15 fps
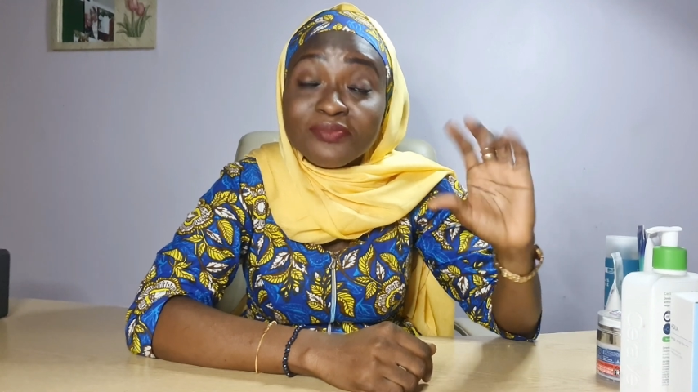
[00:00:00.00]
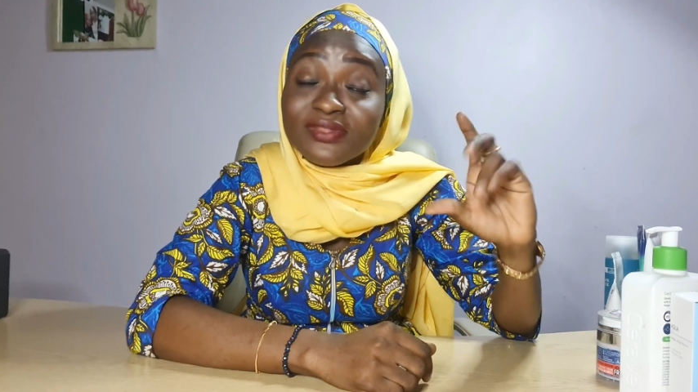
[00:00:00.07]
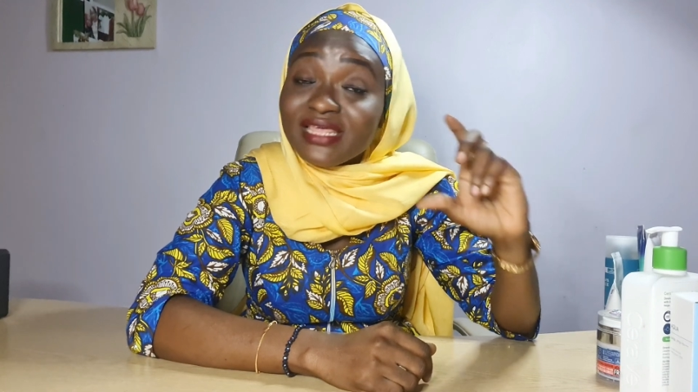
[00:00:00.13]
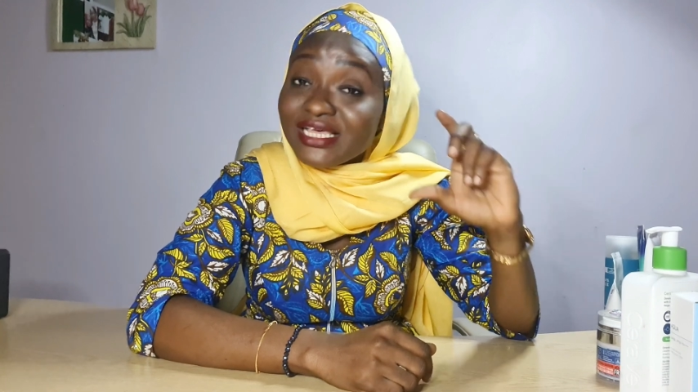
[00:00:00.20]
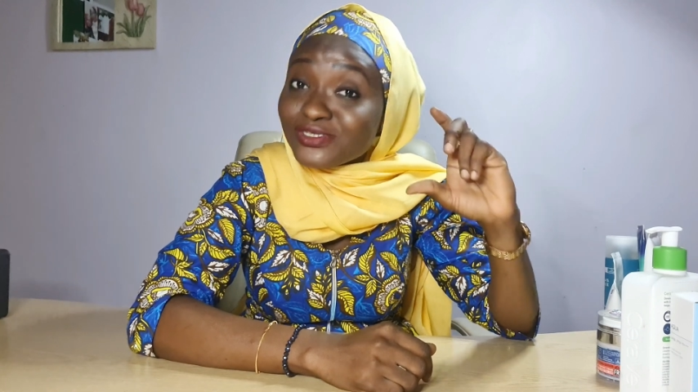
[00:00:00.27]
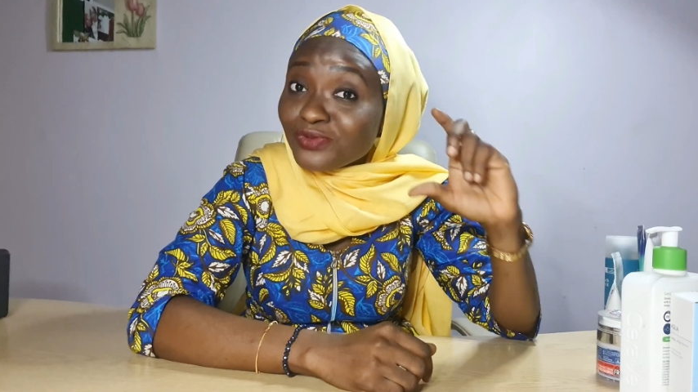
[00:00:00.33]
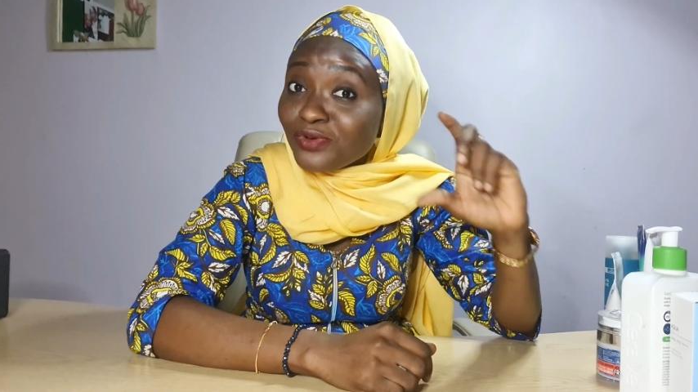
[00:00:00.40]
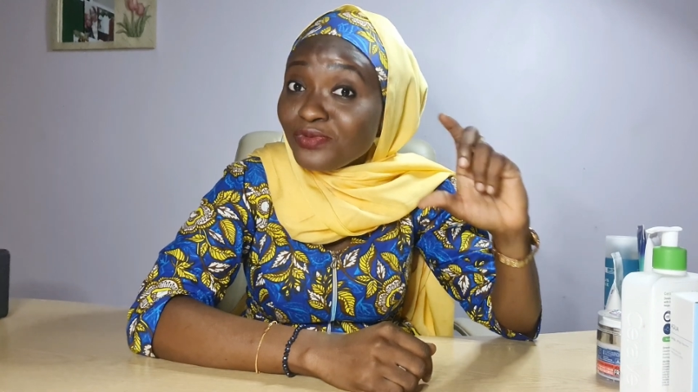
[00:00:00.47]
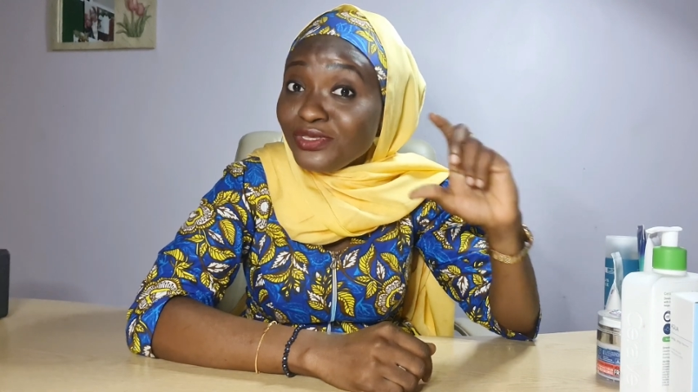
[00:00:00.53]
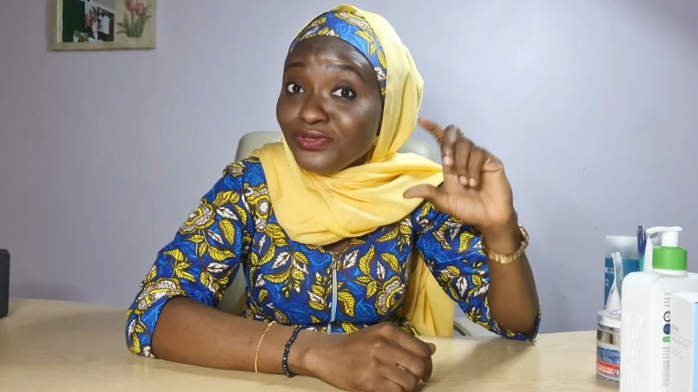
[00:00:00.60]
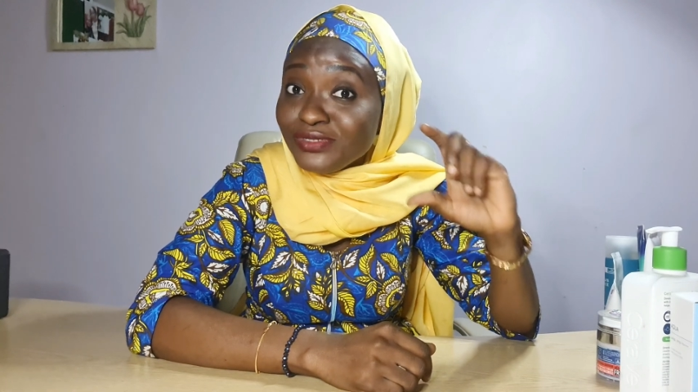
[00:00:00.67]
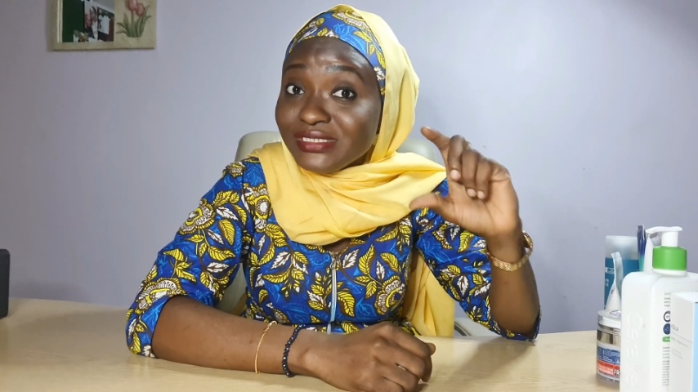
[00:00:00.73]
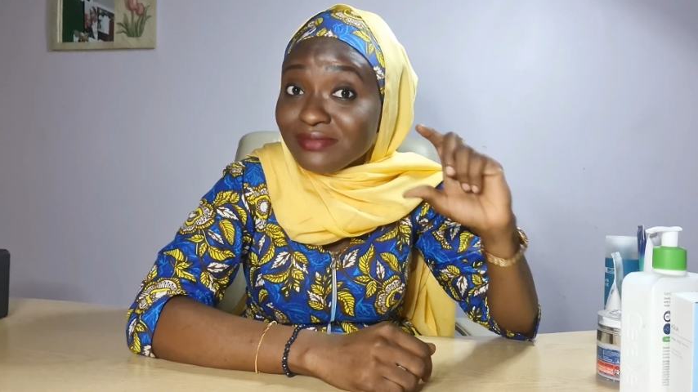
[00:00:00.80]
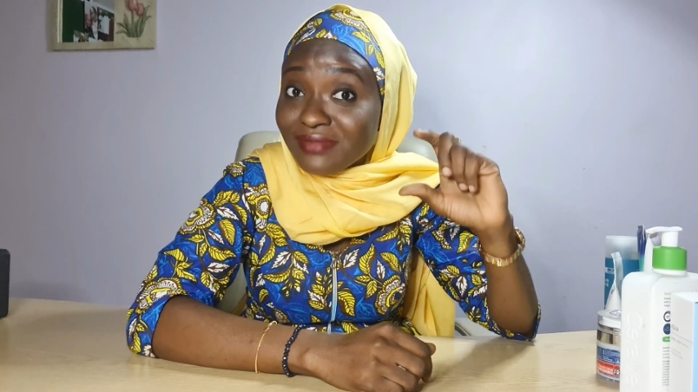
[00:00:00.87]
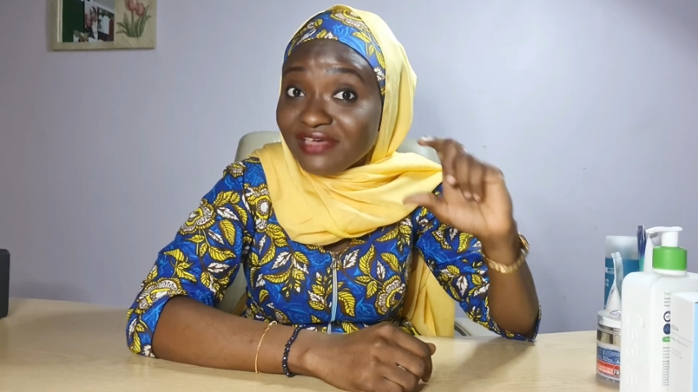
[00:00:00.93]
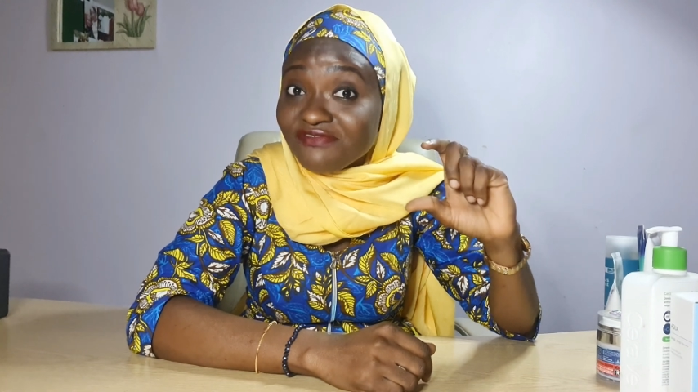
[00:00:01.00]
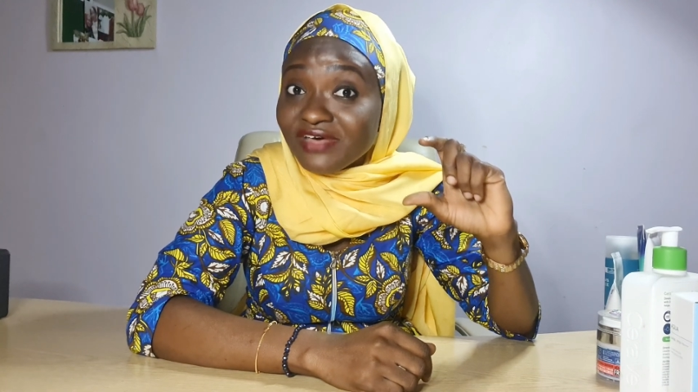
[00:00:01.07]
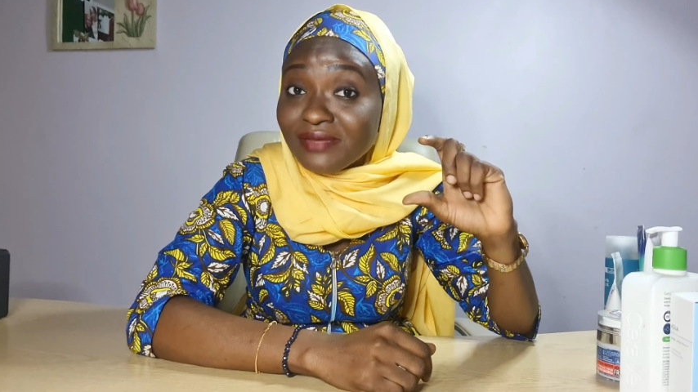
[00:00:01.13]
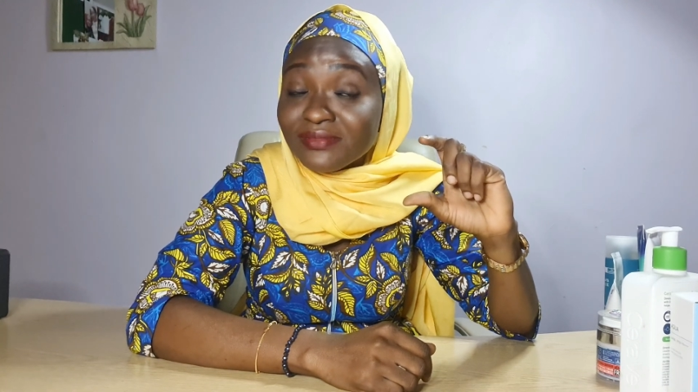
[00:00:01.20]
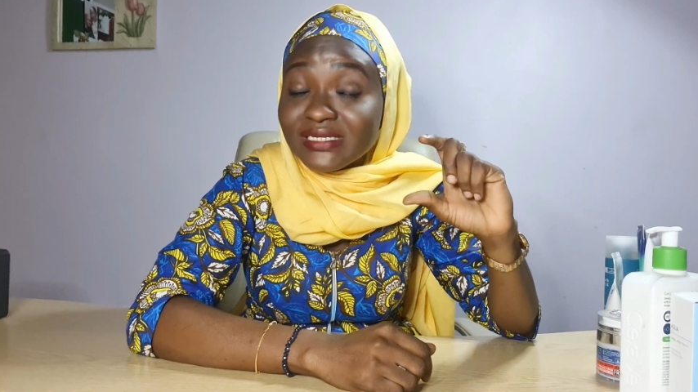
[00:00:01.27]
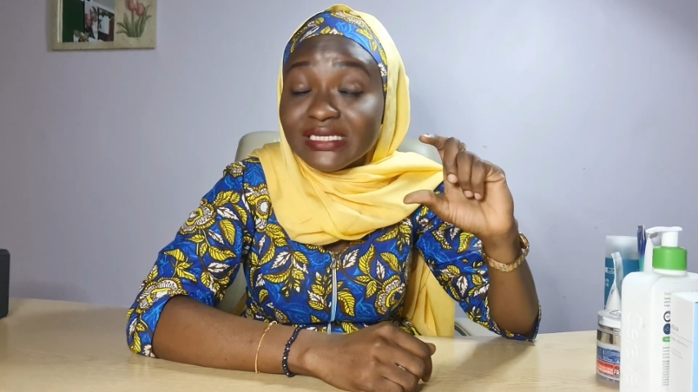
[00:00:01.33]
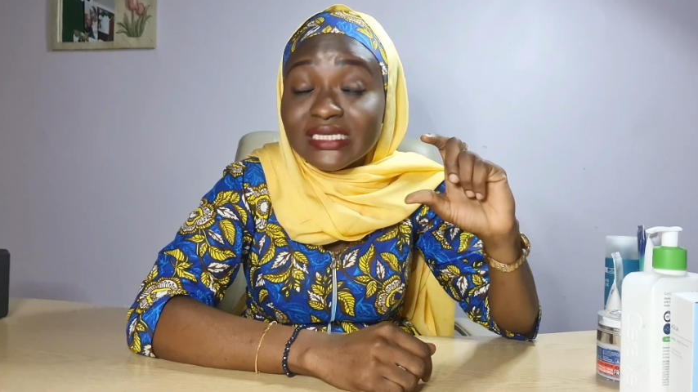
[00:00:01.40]
but that's what we use in my
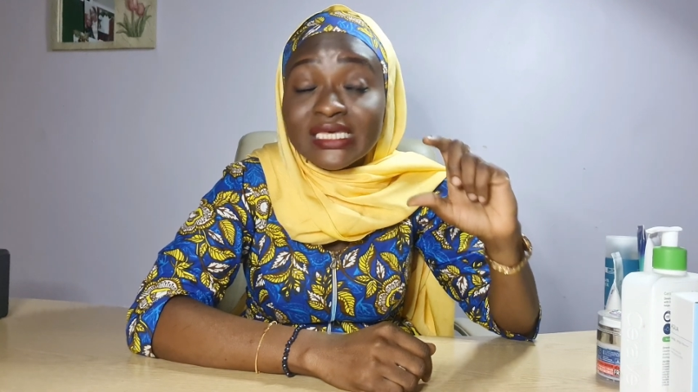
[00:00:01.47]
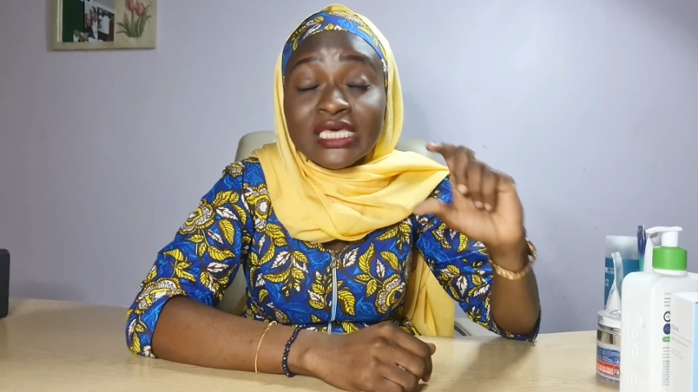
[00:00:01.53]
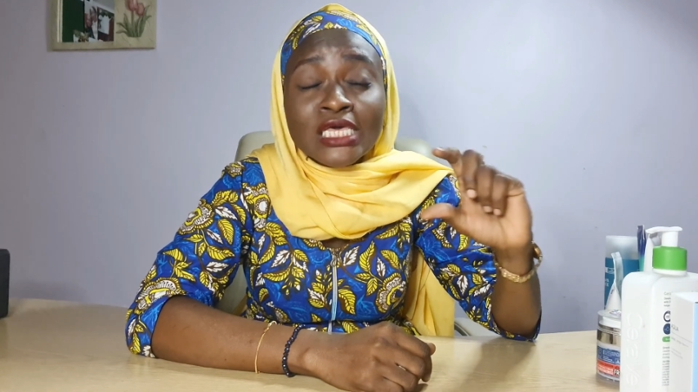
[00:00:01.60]
family.